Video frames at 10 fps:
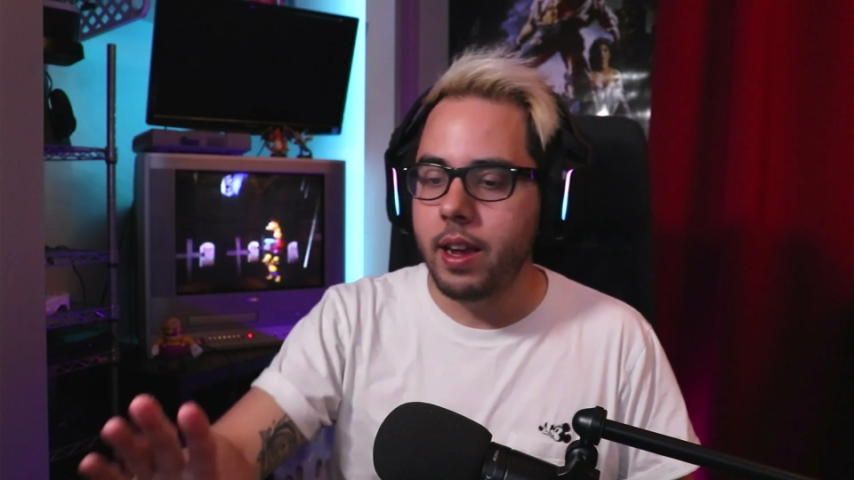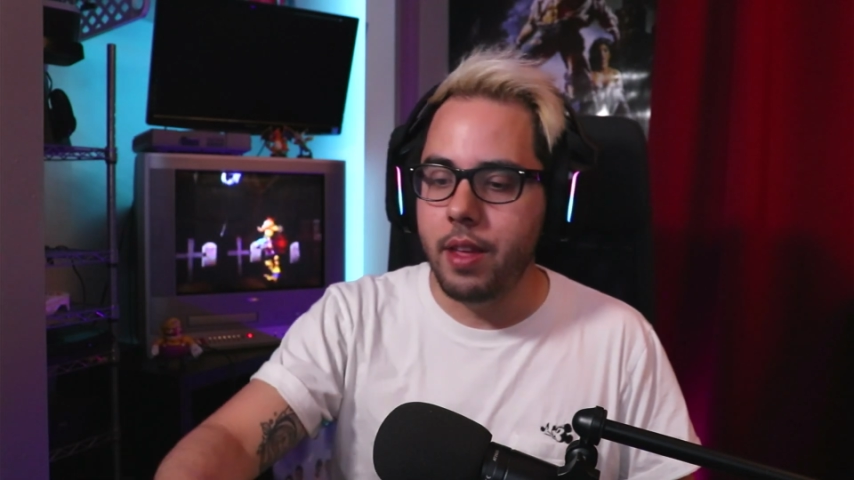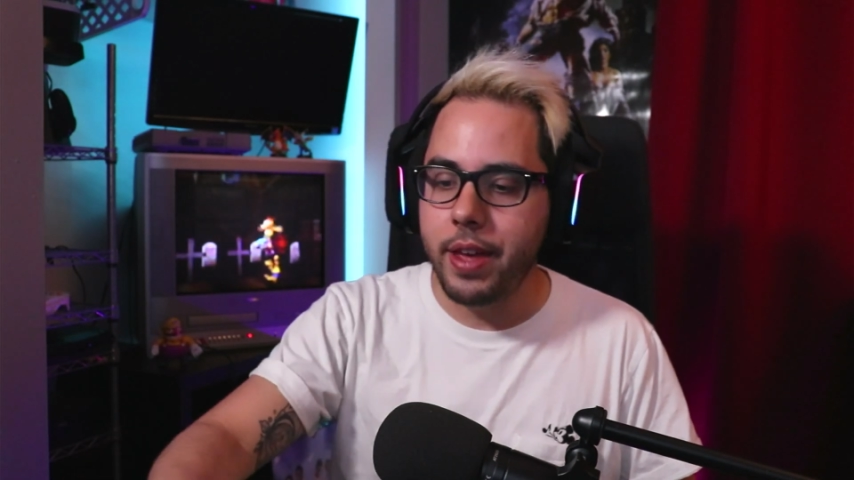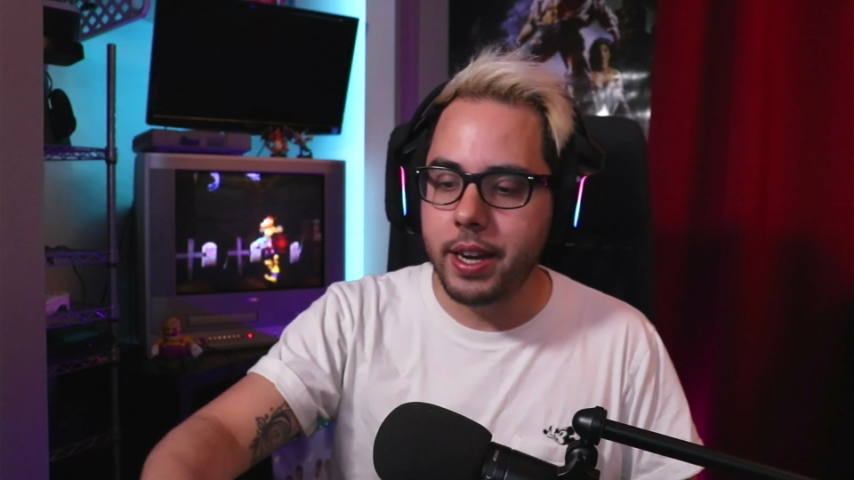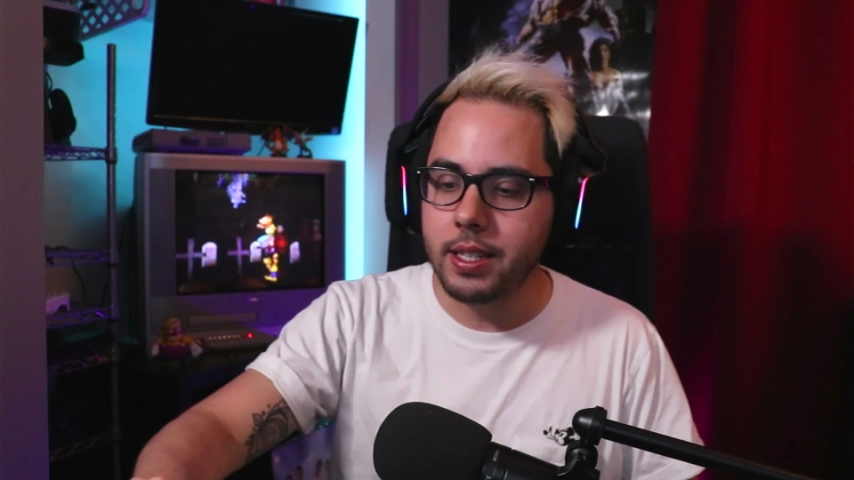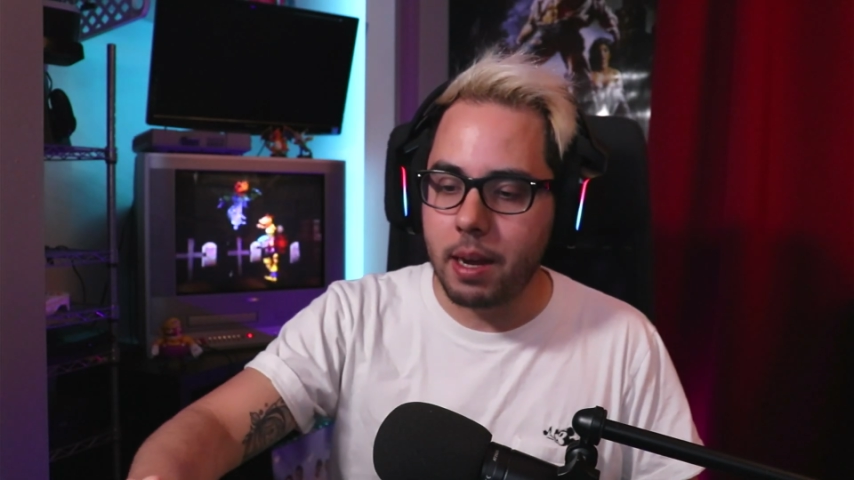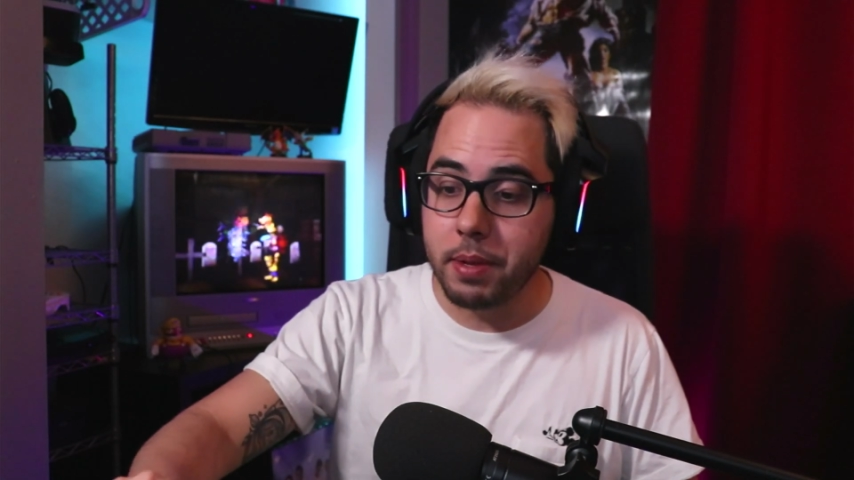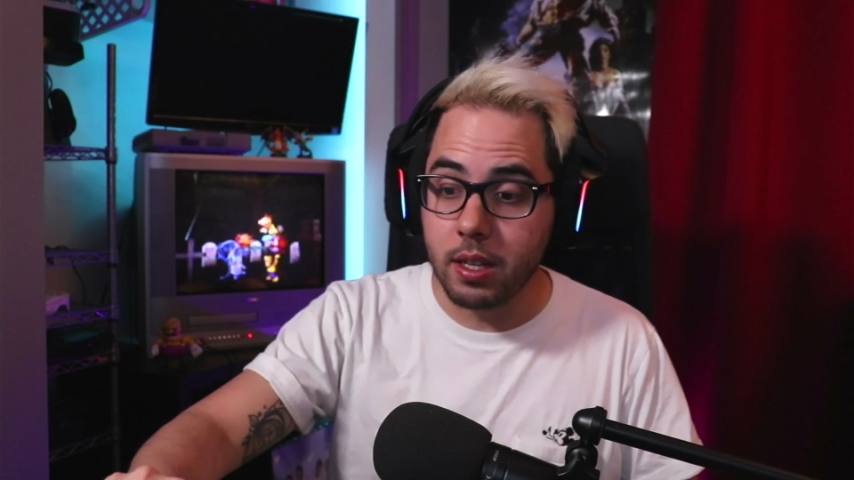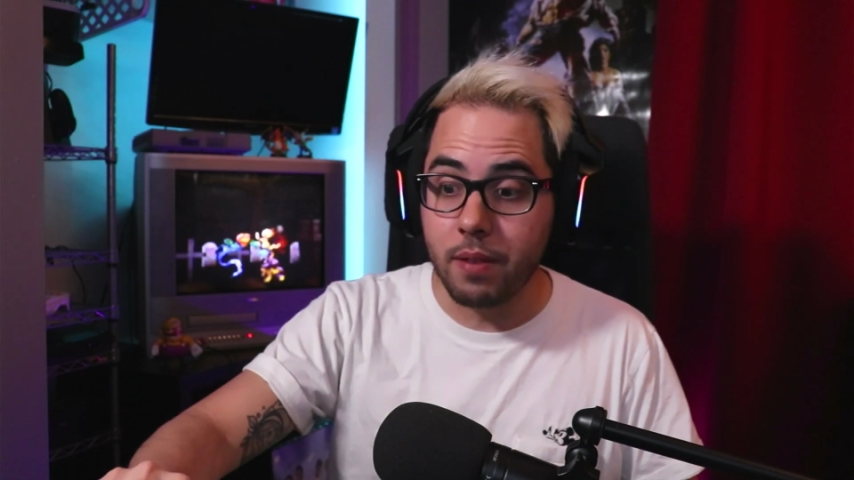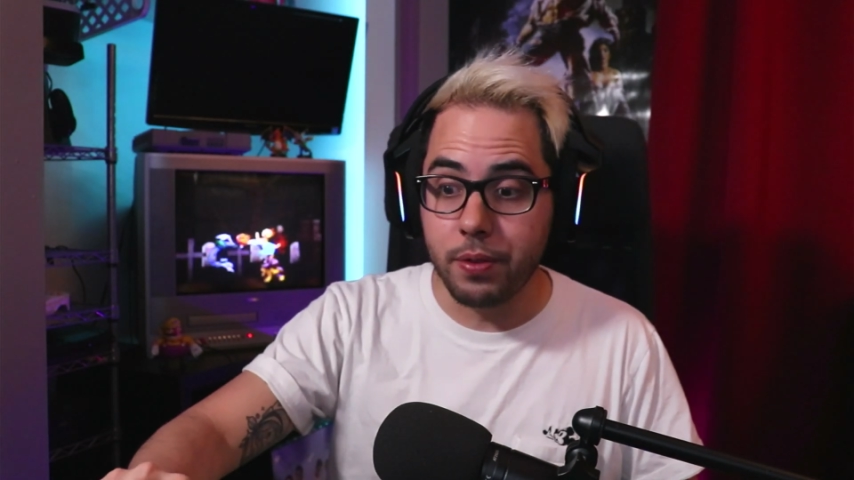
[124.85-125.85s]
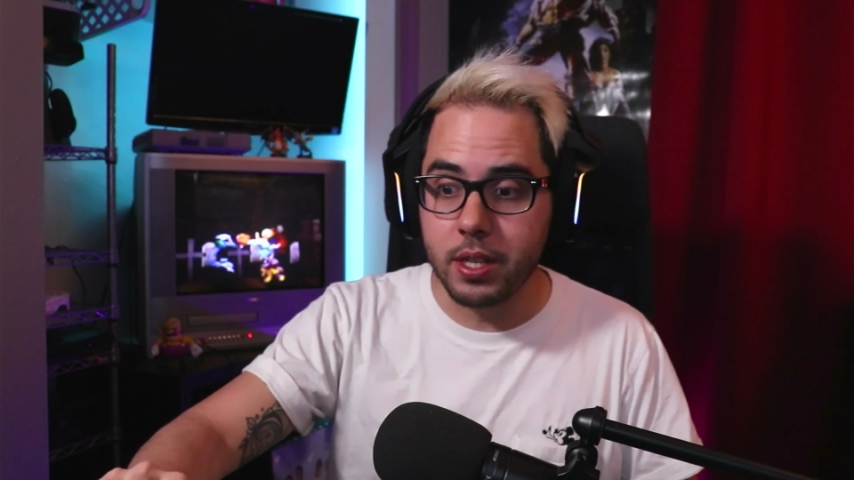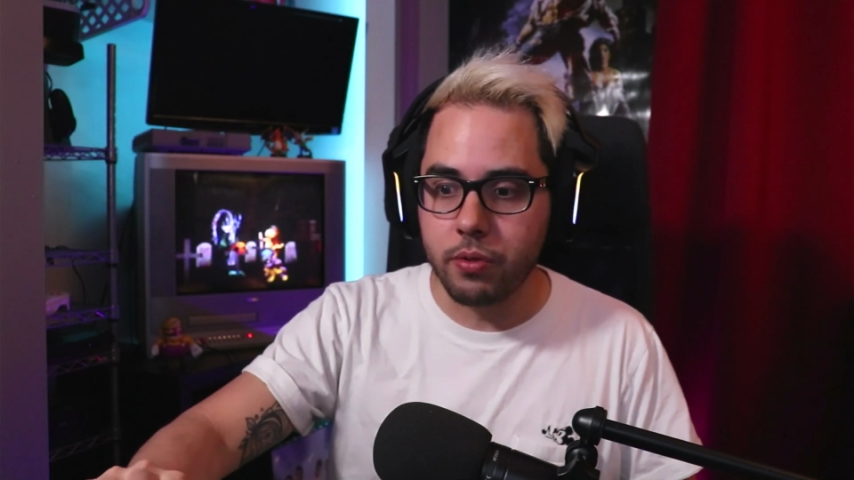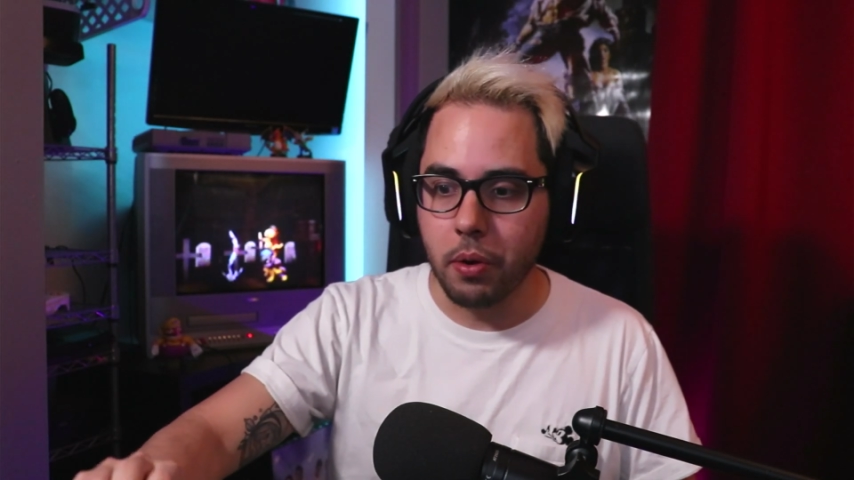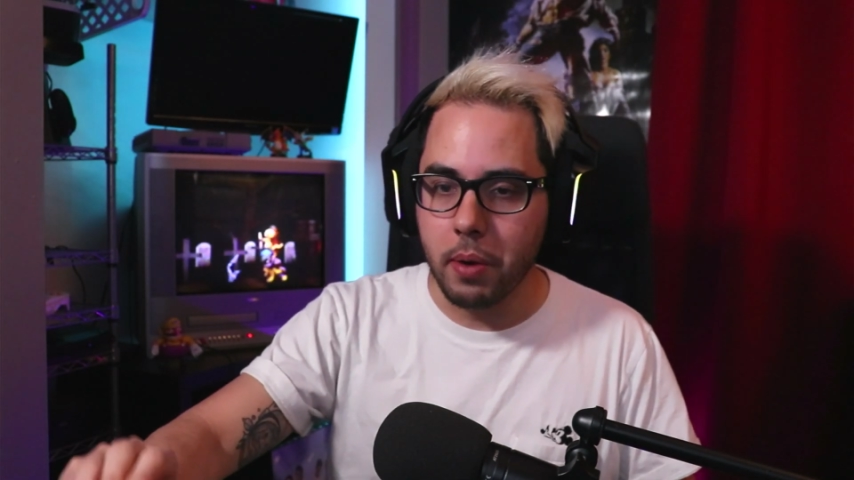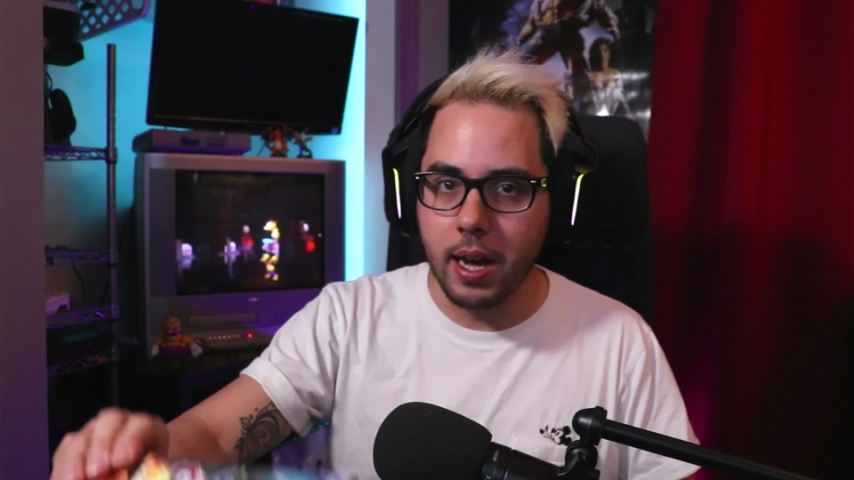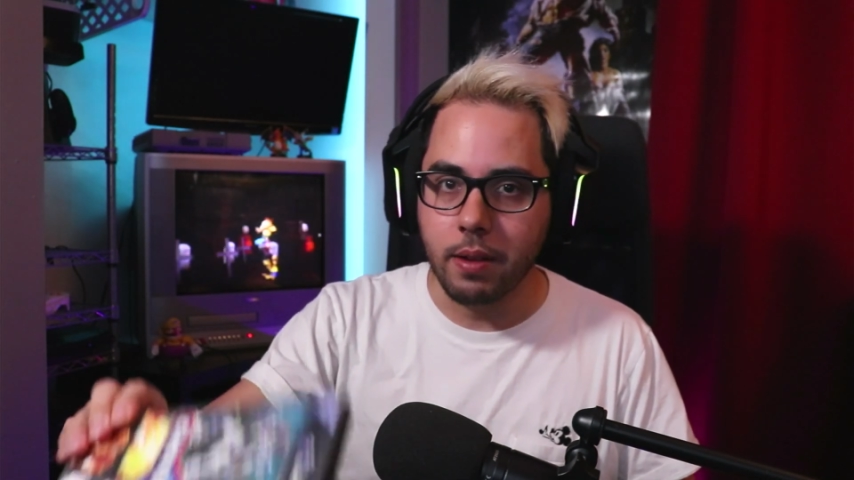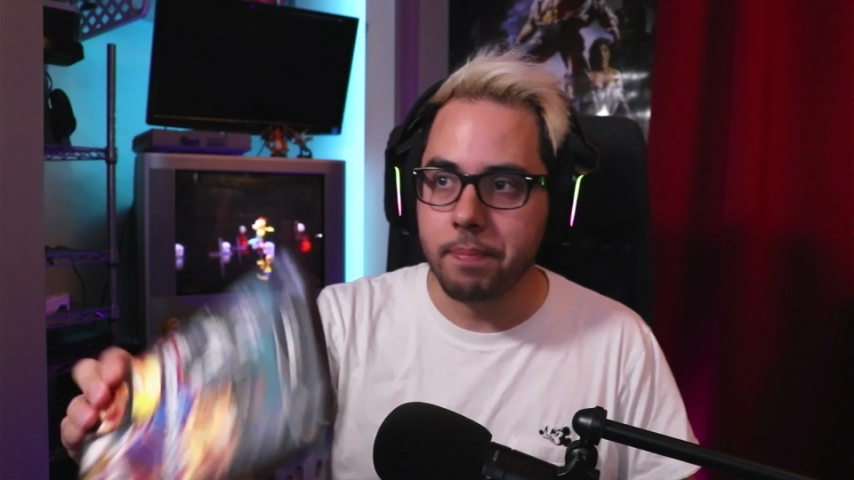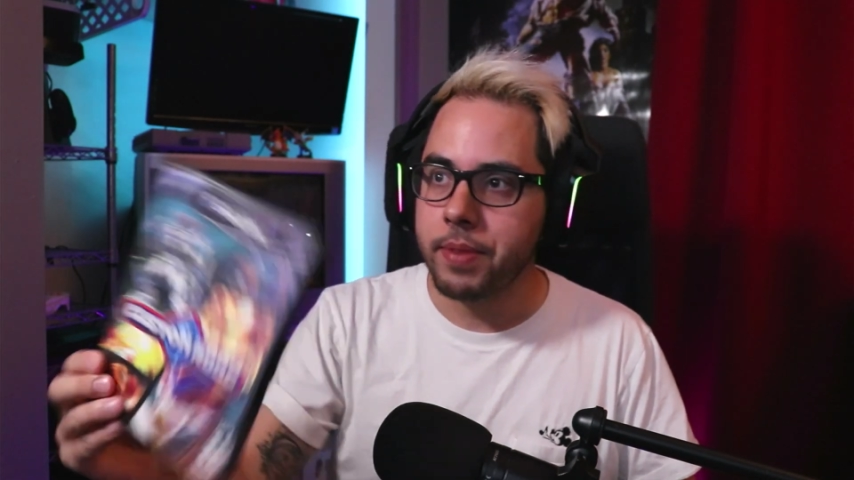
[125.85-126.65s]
and that is, I've been looking for this for a while.